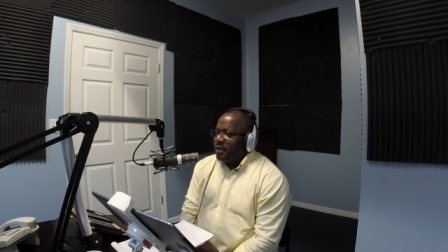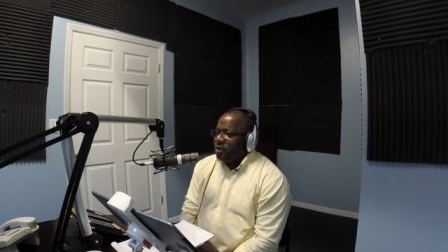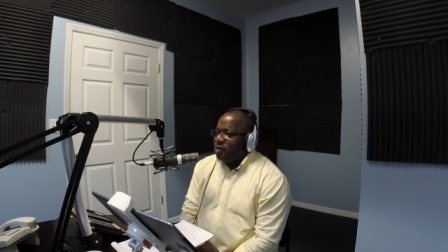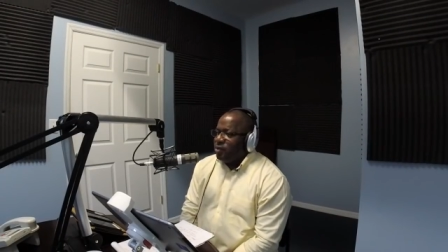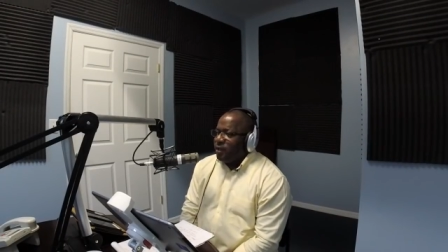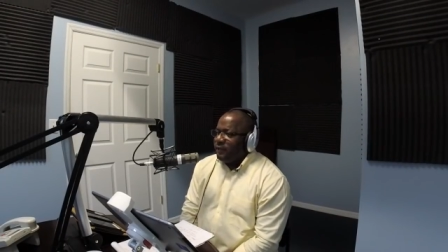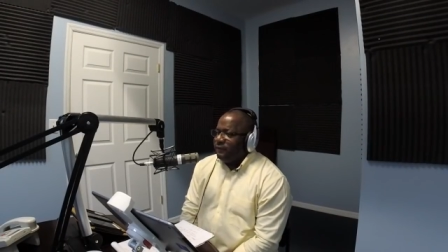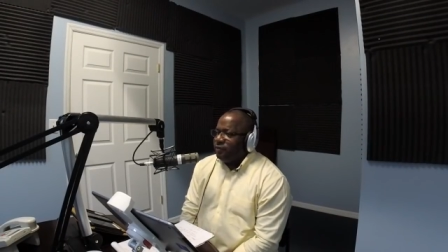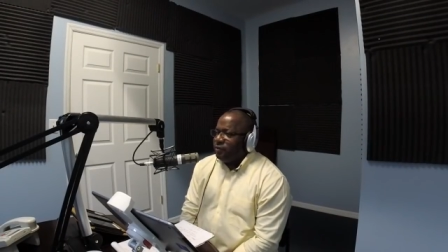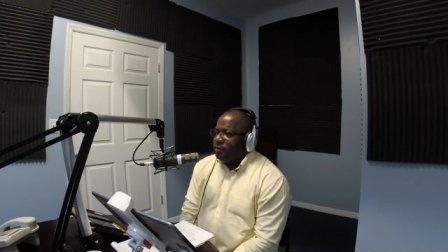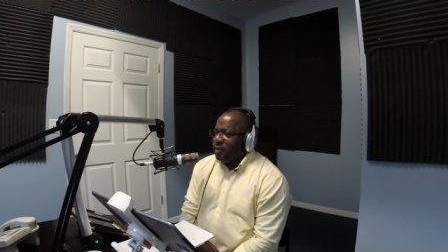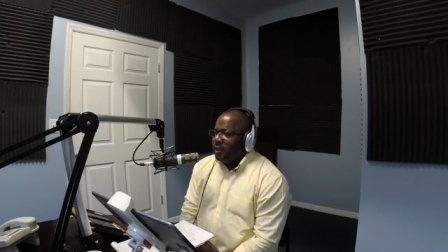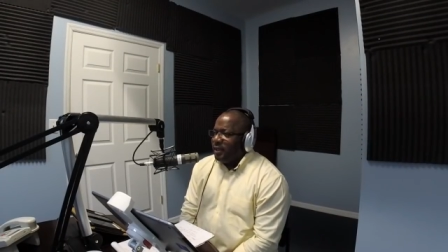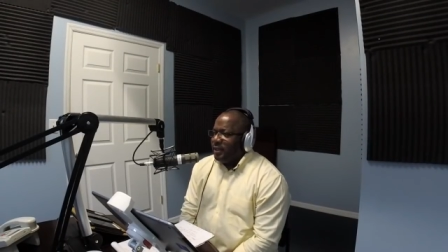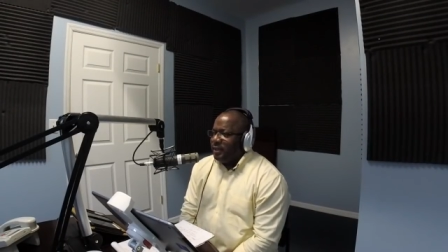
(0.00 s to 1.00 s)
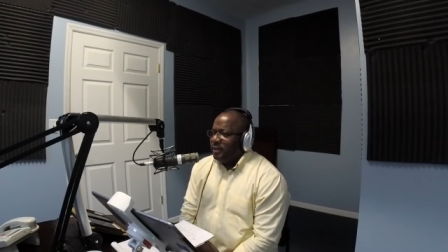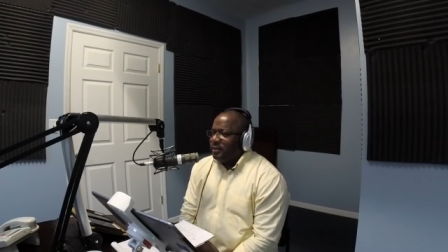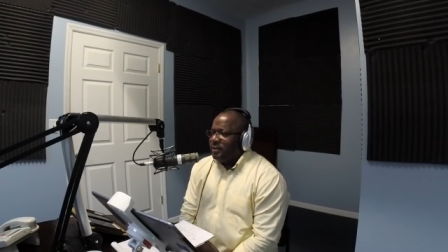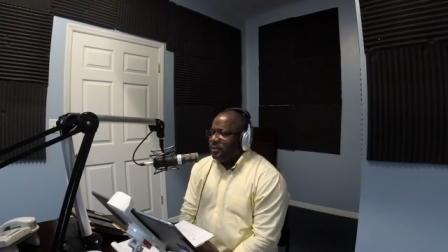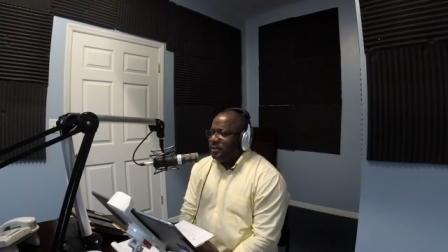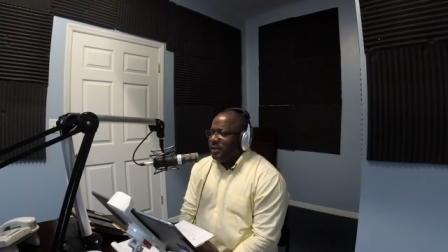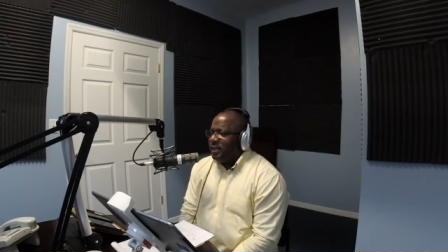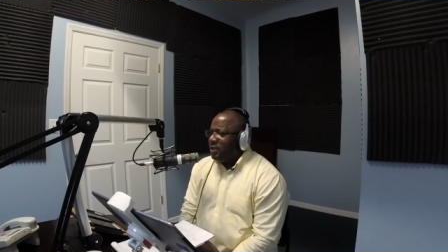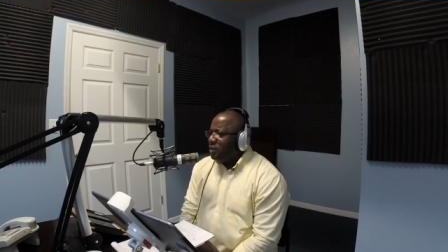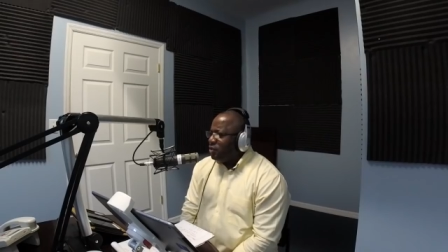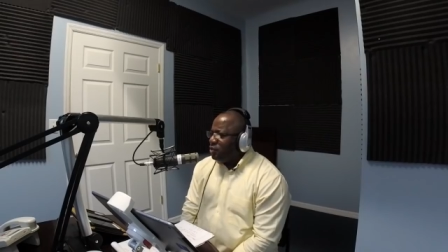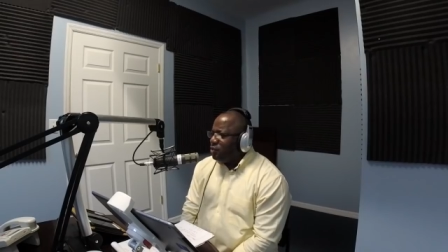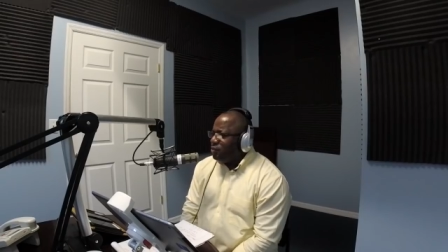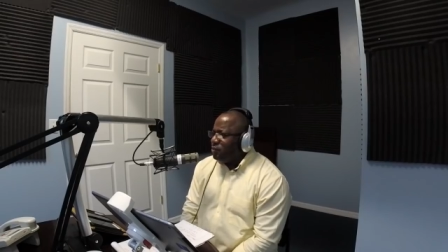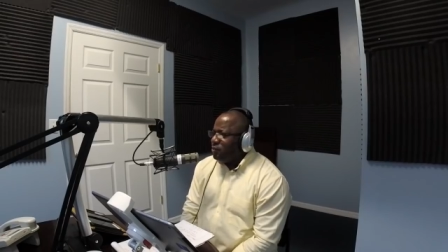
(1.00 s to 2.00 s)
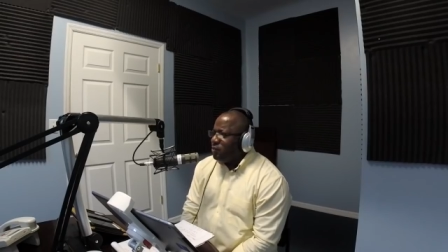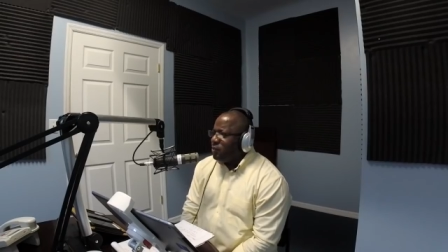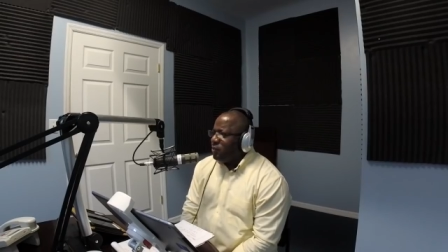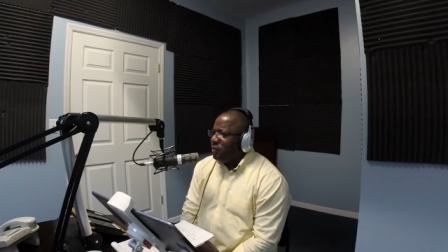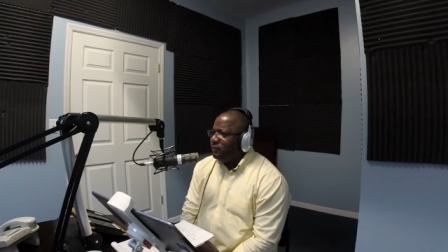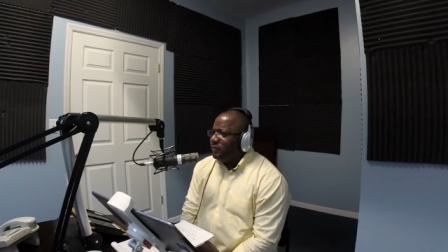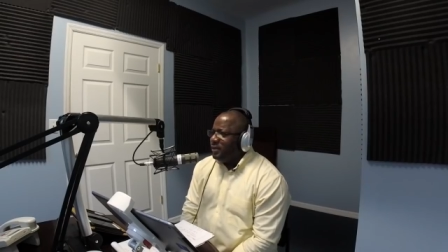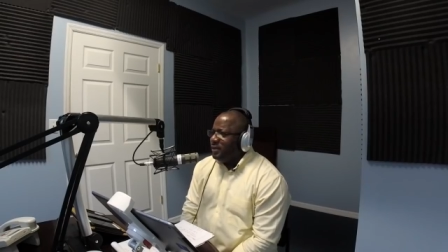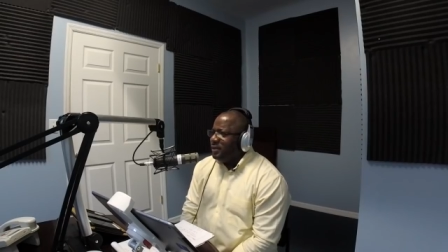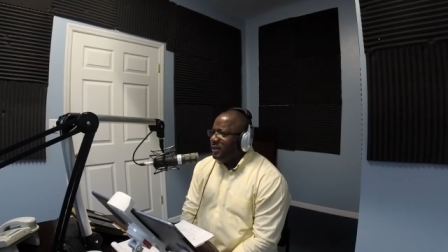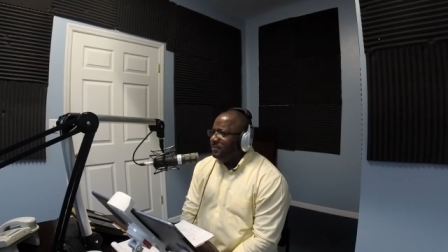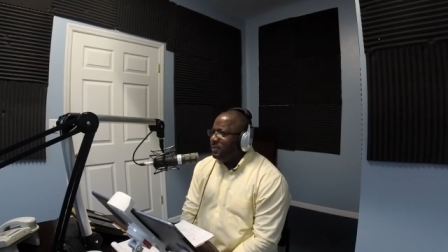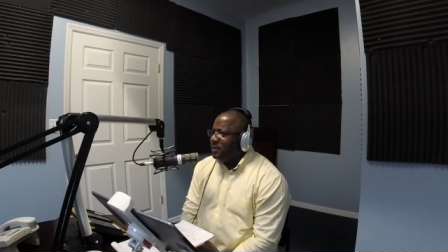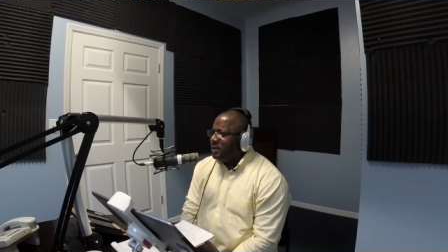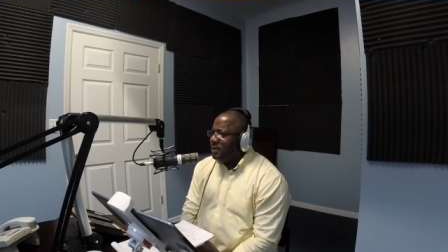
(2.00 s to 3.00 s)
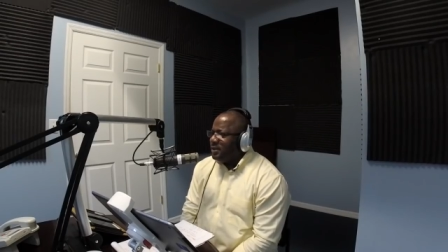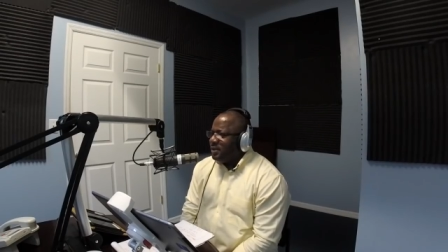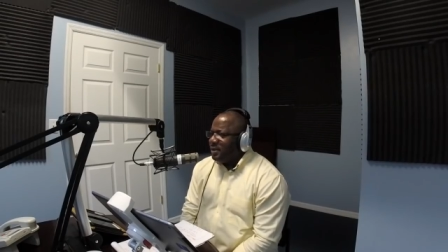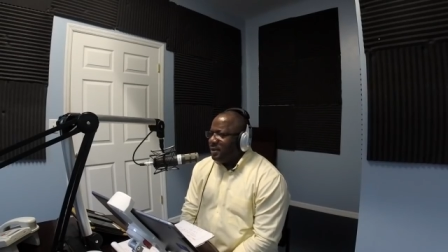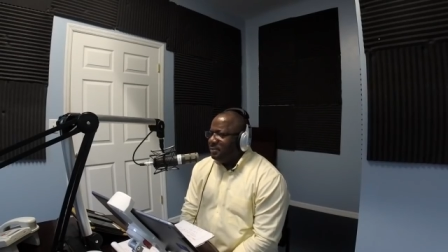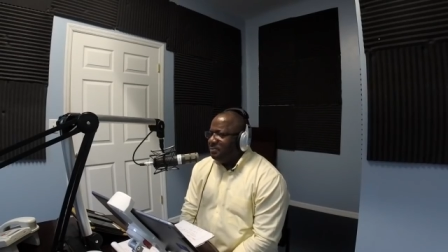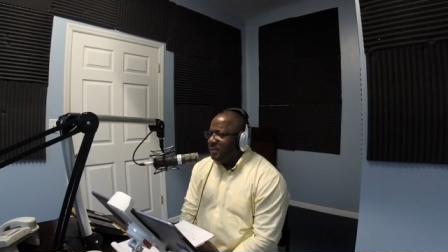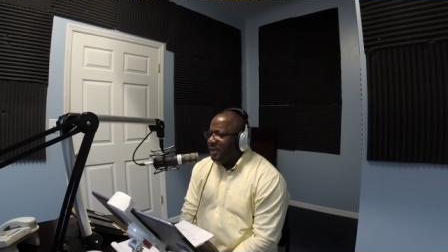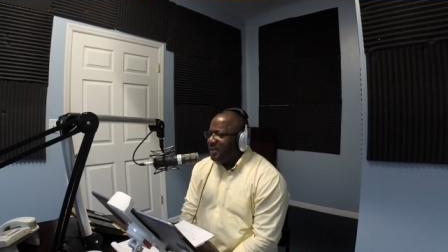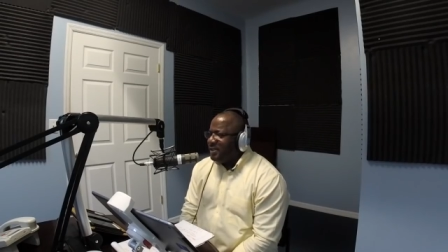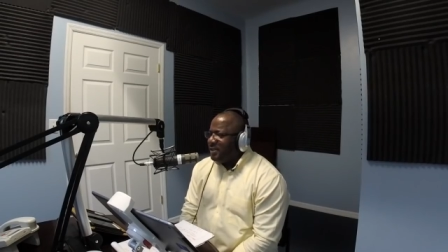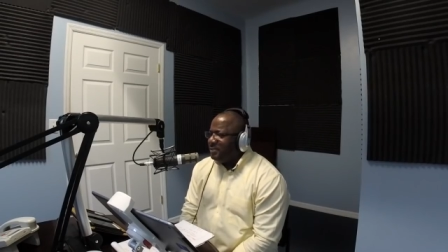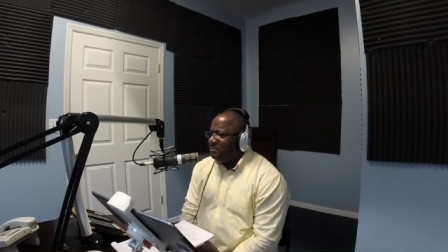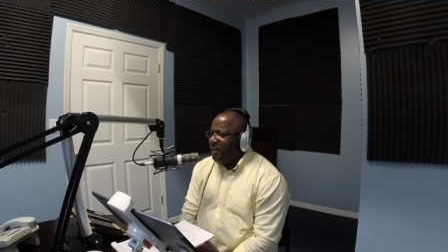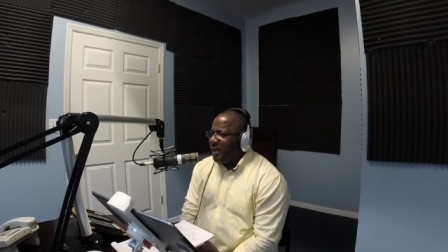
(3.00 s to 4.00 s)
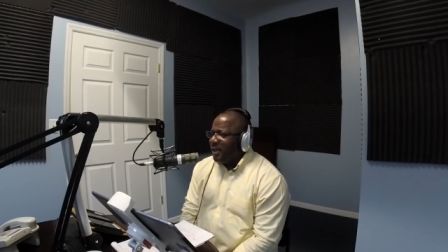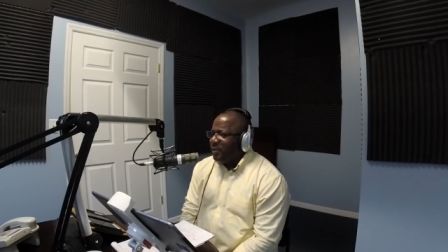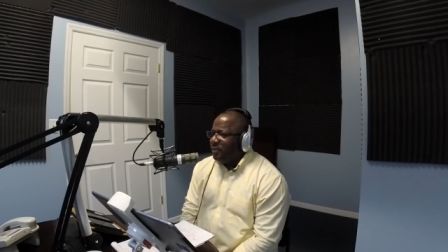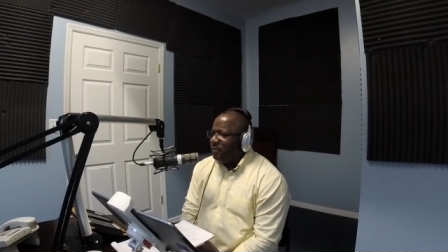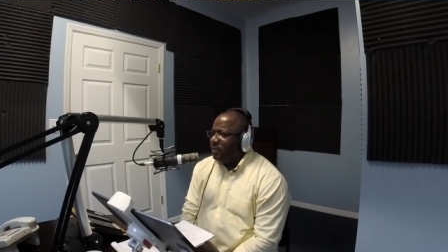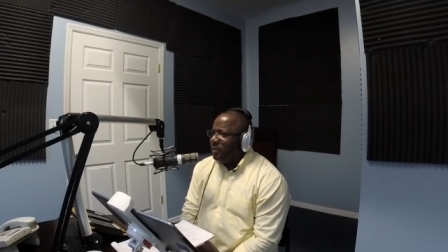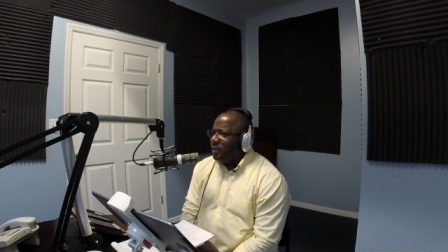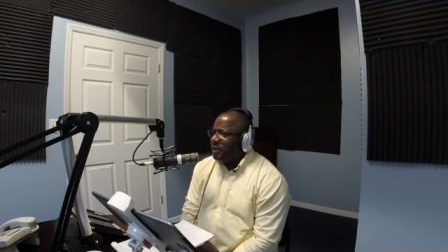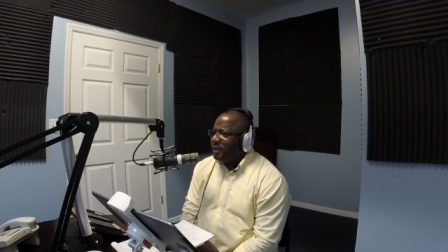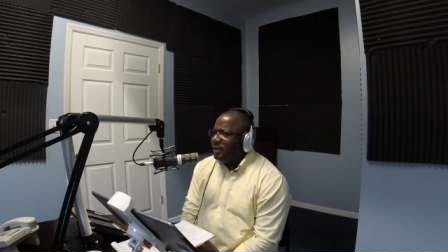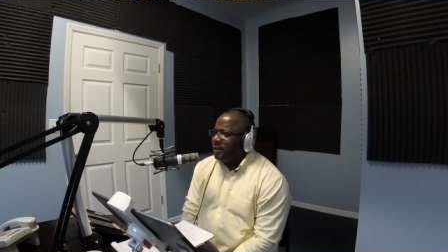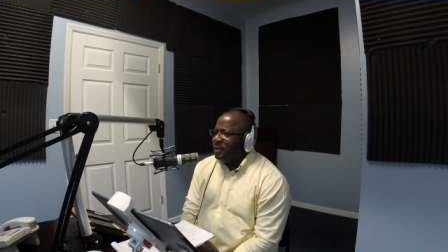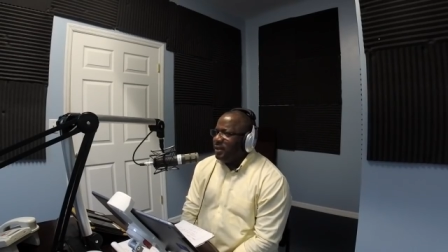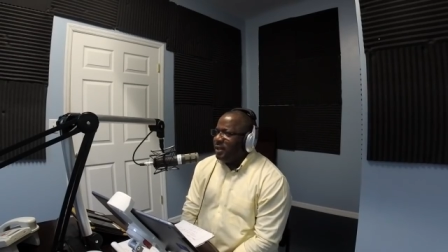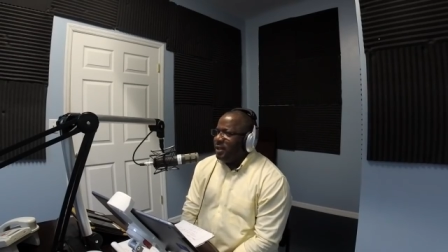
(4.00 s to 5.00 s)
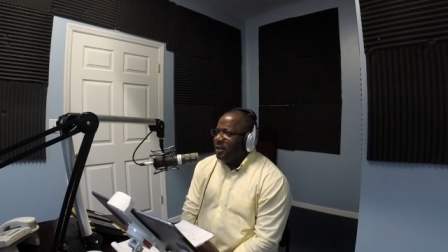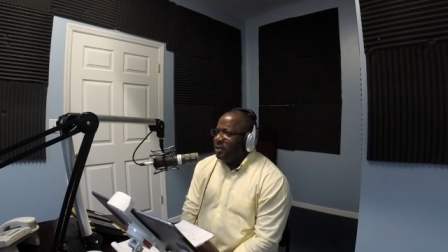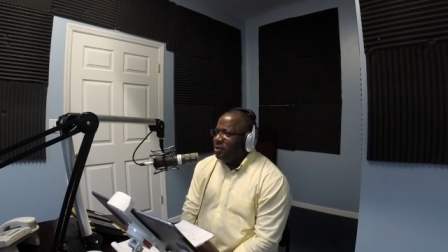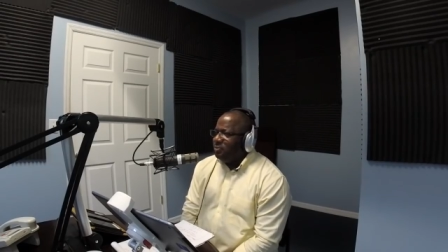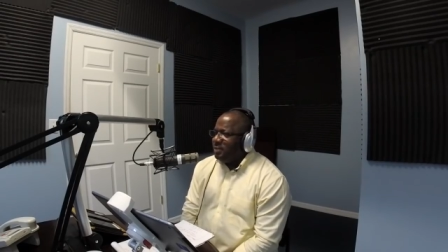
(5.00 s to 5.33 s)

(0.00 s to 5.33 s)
you have to uh, take your shoes off and dip it in this little basin pan of water, and you